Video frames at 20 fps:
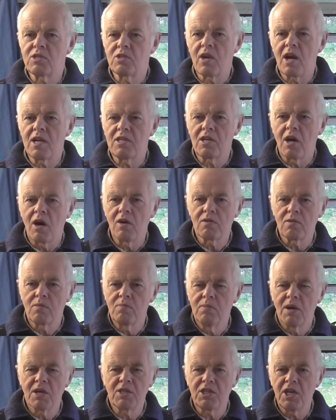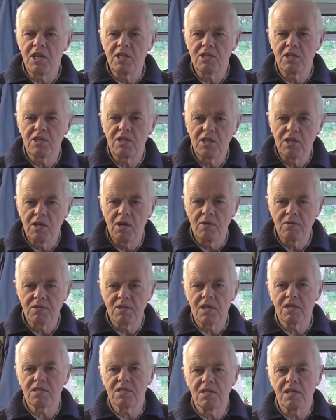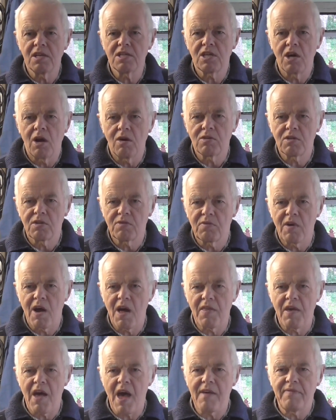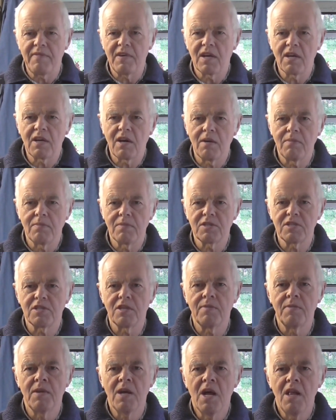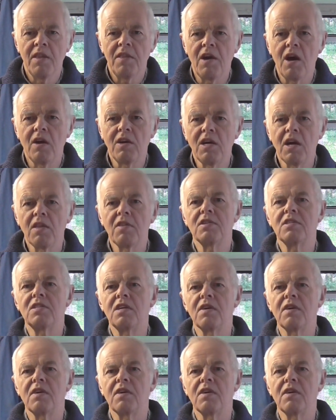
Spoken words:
stretch hose was much easier to use. This hose was rather heavy and cumbersome. The only other